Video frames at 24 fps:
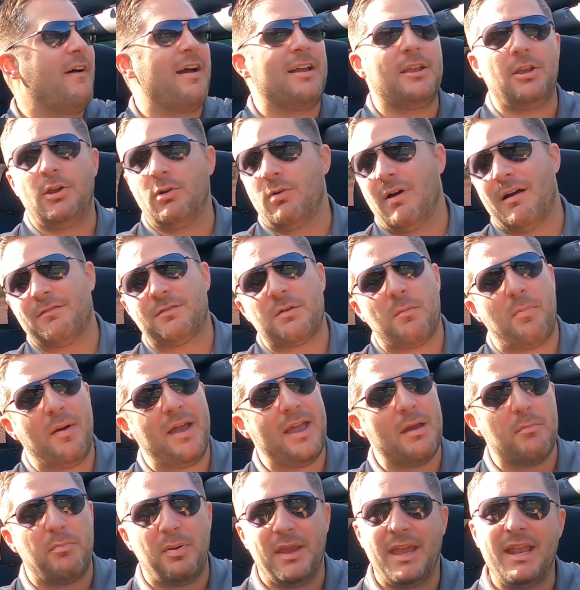fact you don't have to
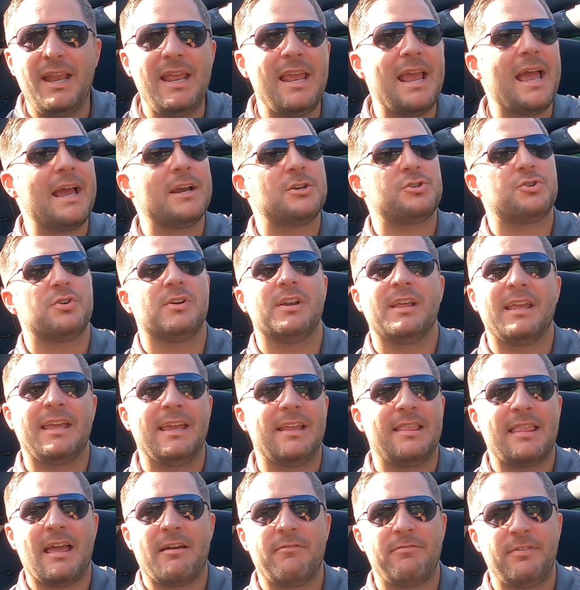pay a penny extra to
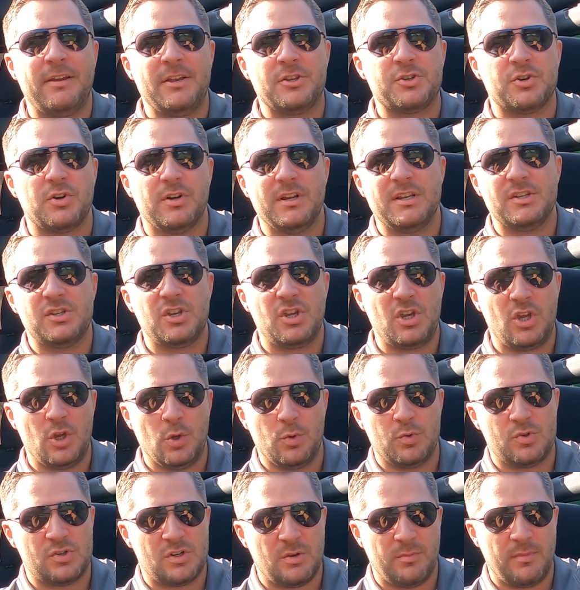get that feature is
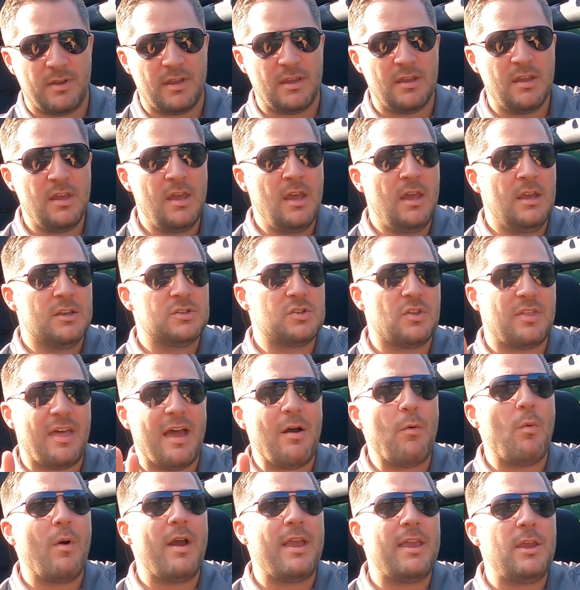huge to me. So
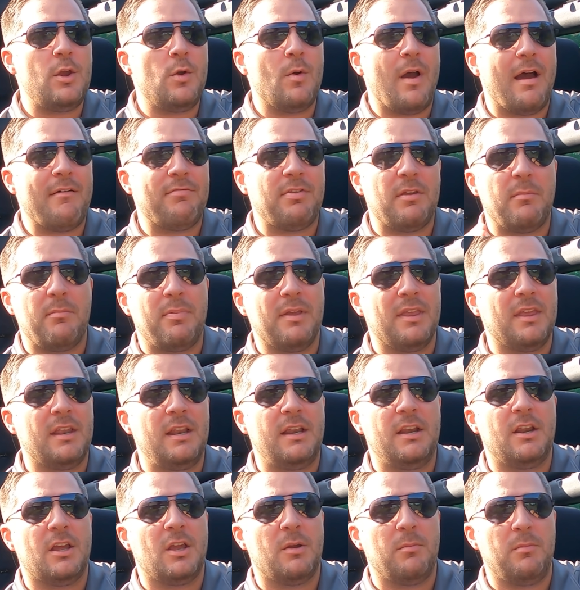that way you have the
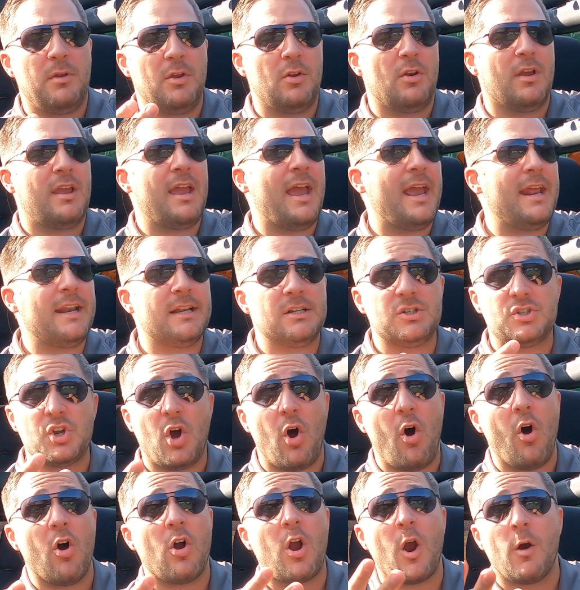ability to communicate and
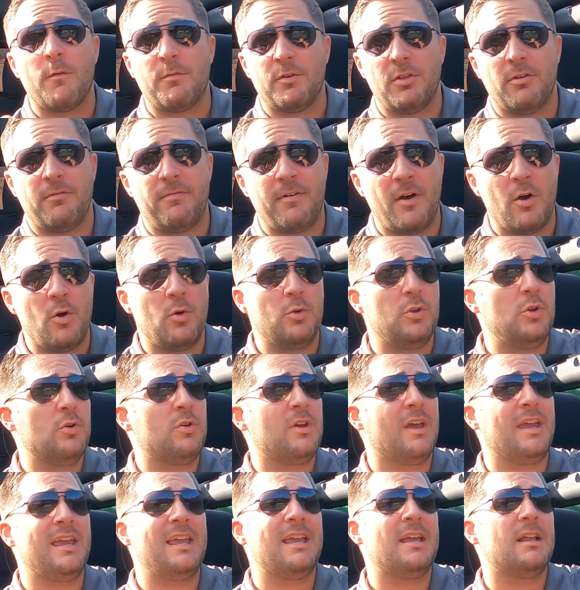talk over the phone. You
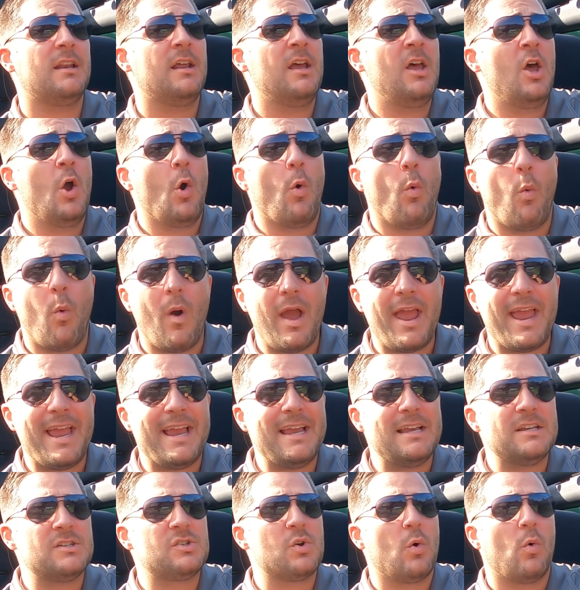can get
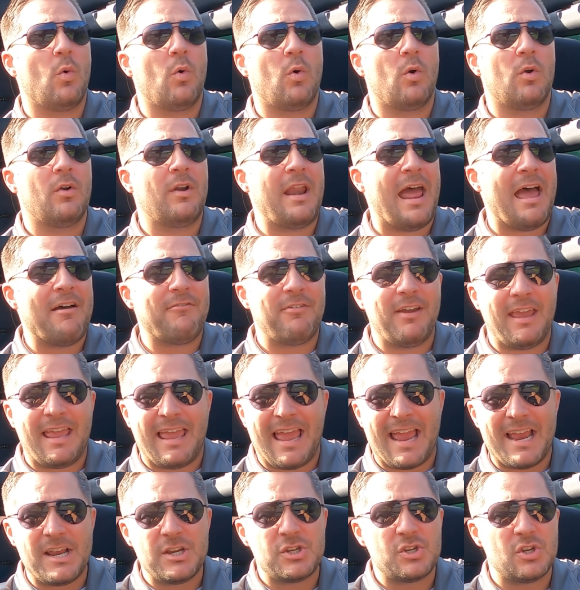Waze or
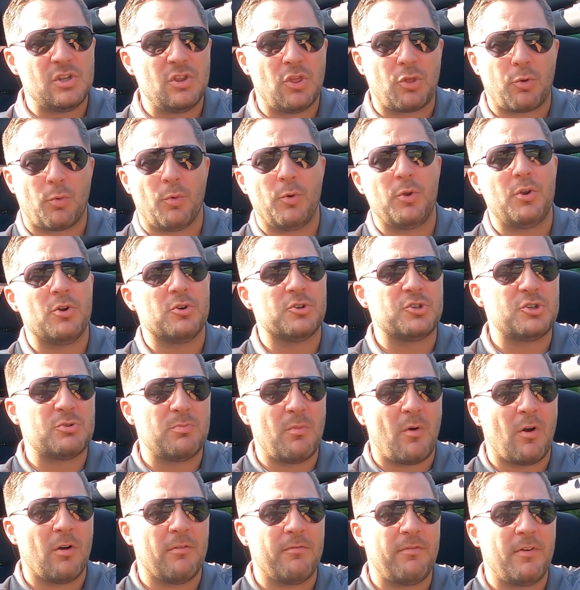navigation through your
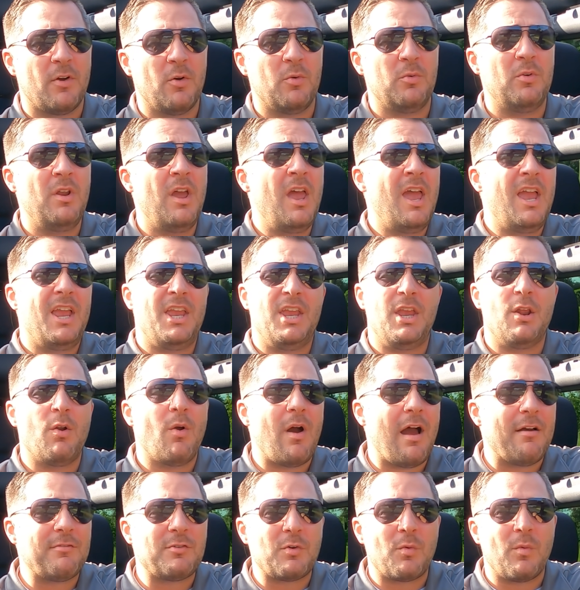smartphone. You
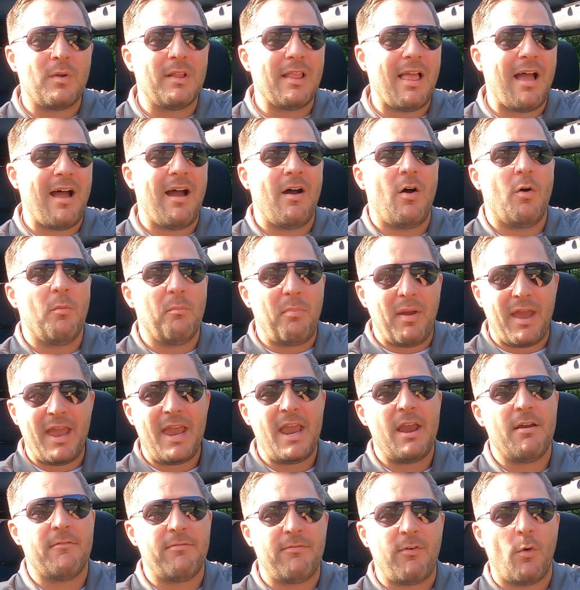don't have to rely on
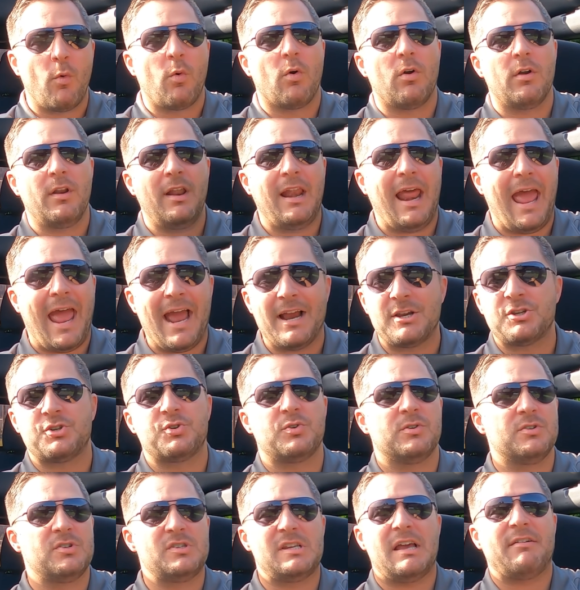paying Ford an
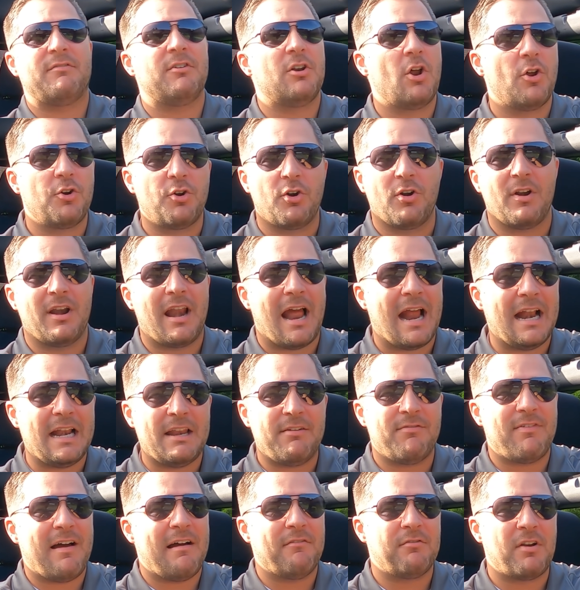extra
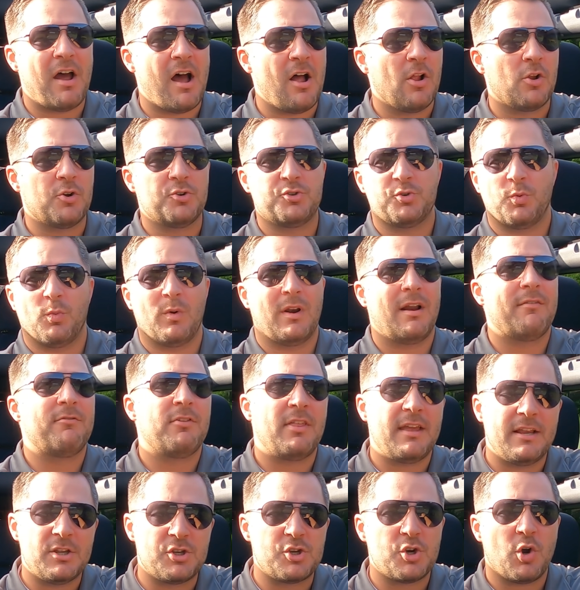$795 or
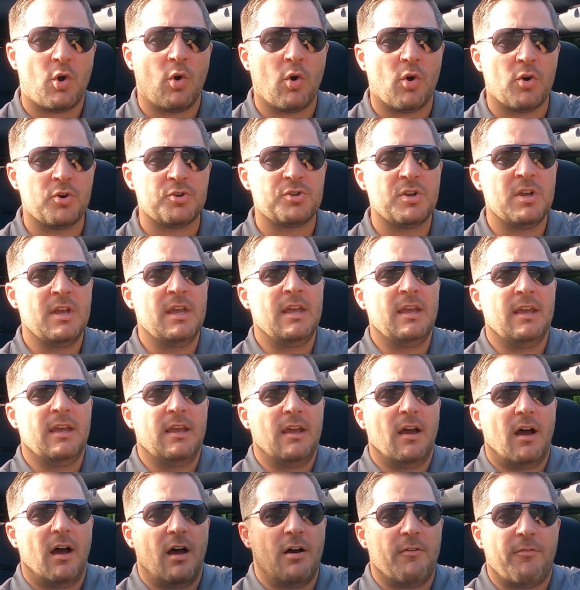whatever they charge
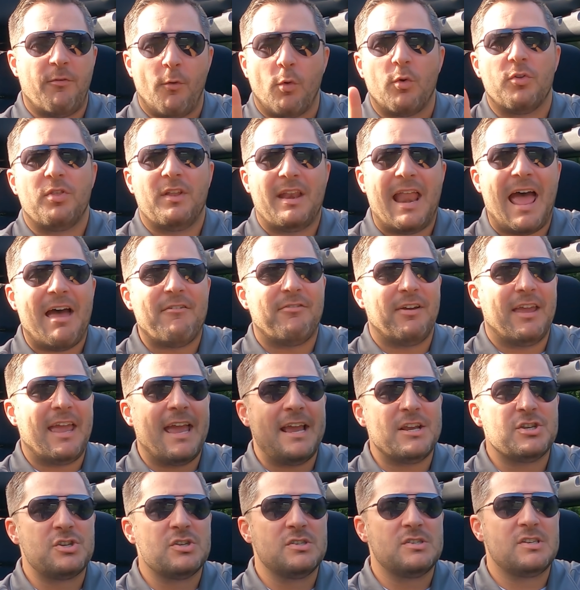for the
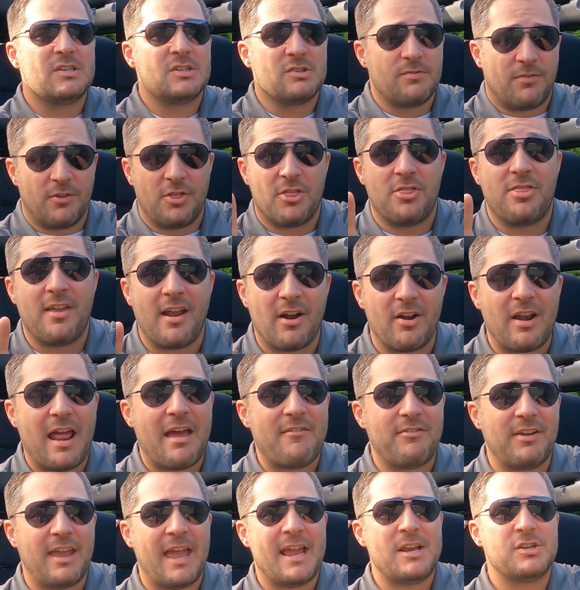navigation system, for their
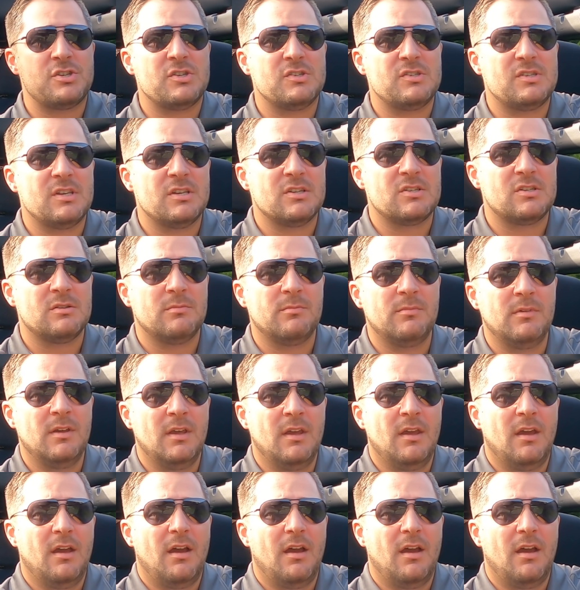navigation system.